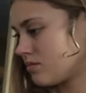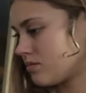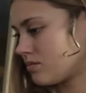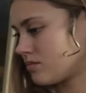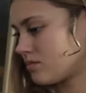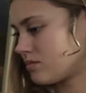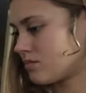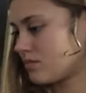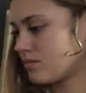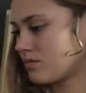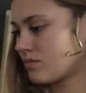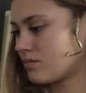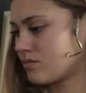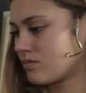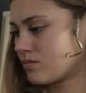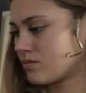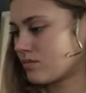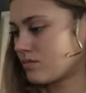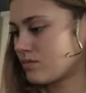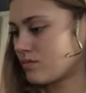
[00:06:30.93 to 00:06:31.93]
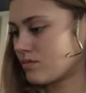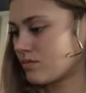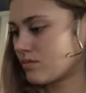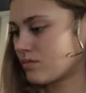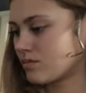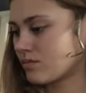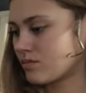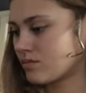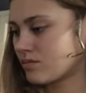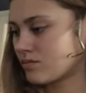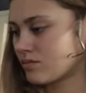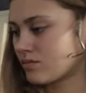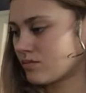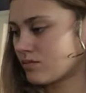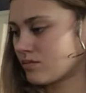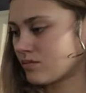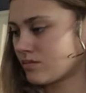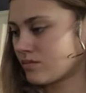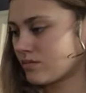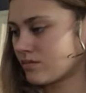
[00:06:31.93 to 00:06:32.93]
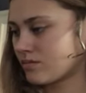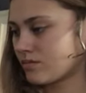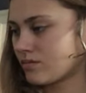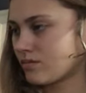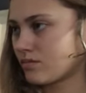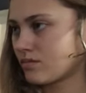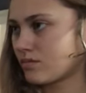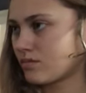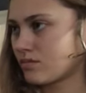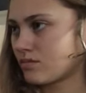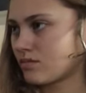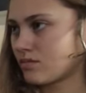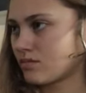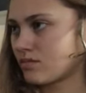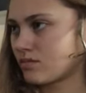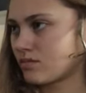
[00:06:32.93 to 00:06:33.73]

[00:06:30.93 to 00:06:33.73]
(silent)